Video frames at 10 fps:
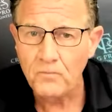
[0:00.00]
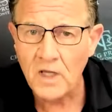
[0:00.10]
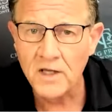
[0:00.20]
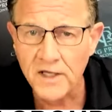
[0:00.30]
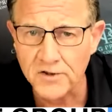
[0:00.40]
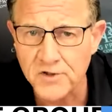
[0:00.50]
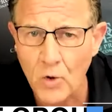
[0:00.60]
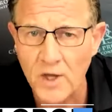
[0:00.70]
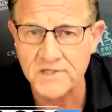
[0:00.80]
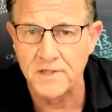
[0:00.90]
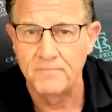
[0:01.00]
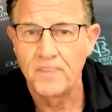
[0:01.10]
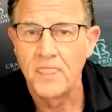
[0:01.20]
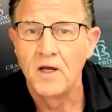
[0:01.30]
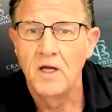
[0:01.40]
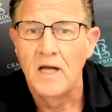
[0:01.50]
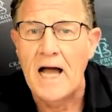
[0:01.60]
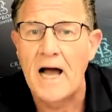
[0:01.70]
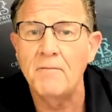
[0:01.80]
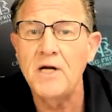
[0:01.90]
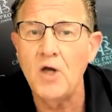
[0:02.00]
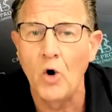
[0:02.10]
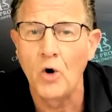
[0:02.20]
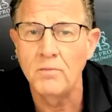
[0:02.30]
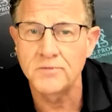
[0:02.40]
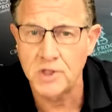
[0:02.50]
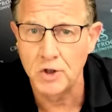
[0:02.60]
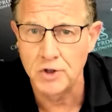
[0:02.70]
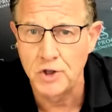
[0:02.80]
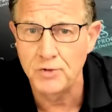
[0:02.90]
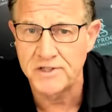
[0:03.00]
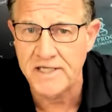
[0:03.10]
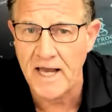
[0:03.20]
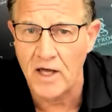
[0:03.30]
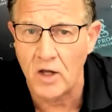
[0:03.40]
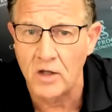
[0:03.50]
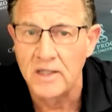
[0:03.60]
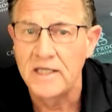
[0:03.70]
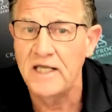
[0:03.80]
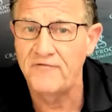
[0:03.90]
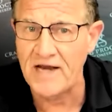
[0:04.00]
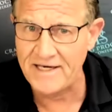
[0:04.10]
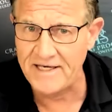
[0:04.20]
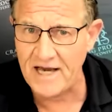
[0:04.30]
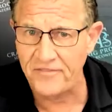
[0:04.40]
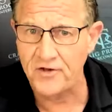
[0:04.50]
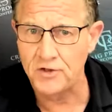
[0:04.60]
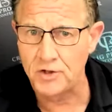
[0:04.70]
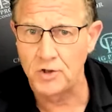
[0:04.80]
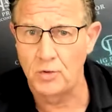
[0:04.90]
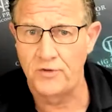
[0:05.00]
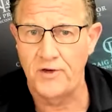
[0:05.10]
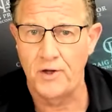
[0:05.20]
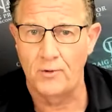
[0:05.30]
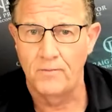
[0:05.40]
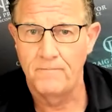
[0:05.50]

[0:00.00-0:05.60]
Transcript: Here's the question. How many homes could you sell if it had nothing to do with you?